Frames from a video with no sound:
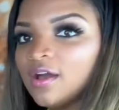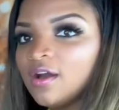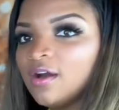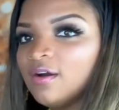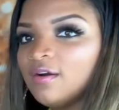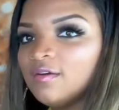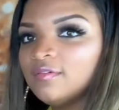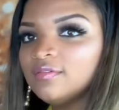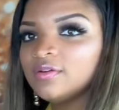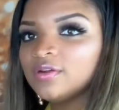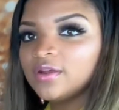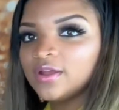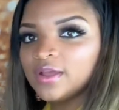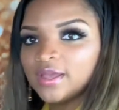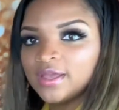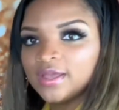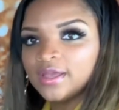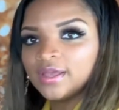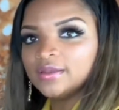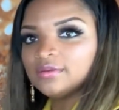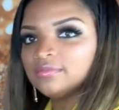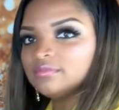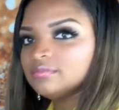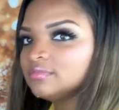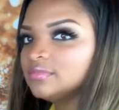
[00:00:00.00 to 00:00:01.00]
over
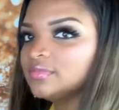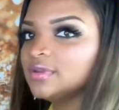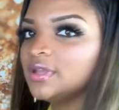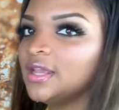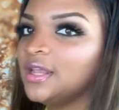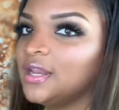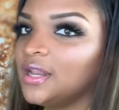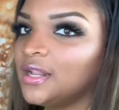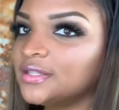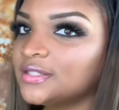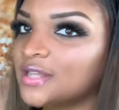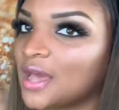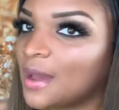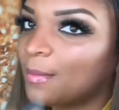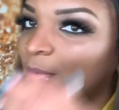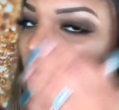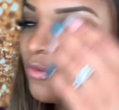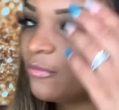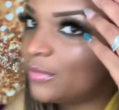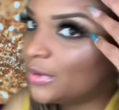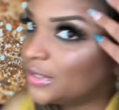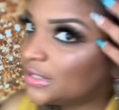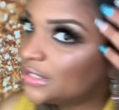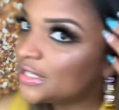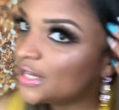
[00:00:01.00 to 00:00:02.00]
it, any type of
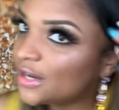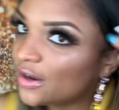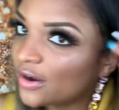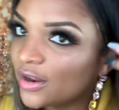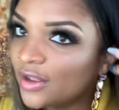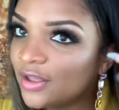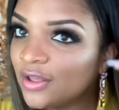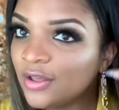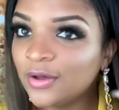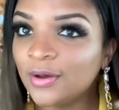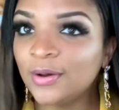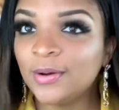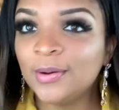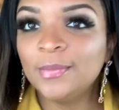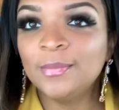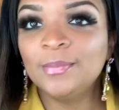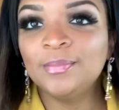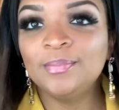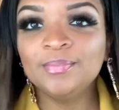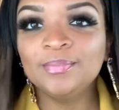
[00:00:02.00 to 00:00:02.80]
material.